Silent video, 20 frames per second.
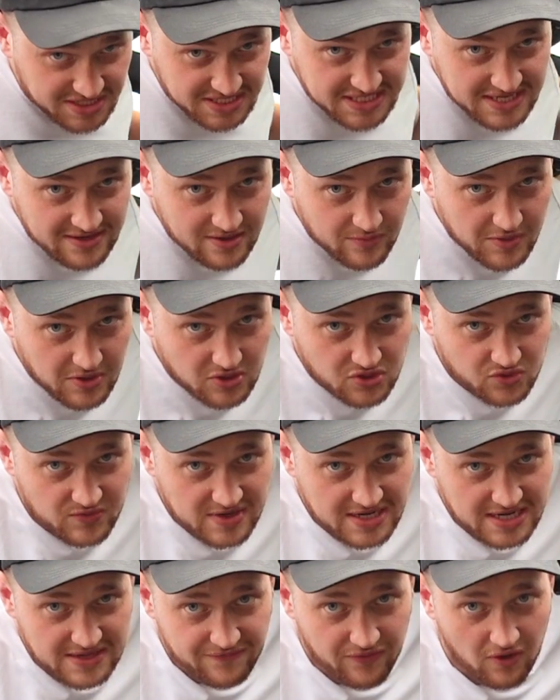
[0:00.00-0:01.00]
steering wheel's
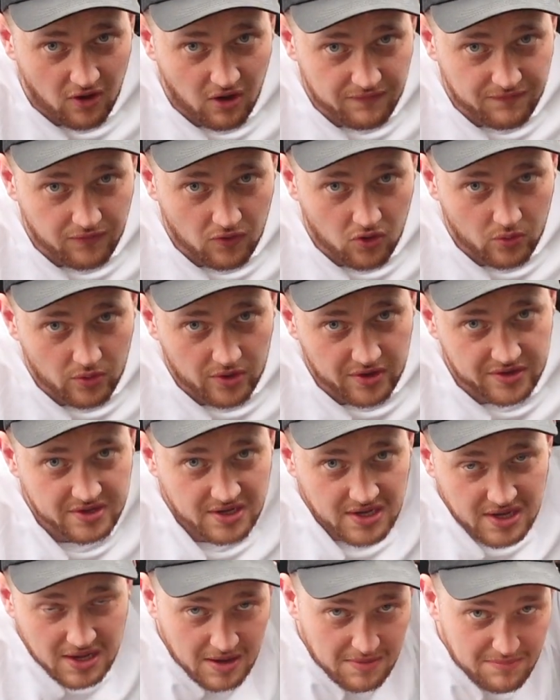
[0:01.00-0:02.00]
really far forward,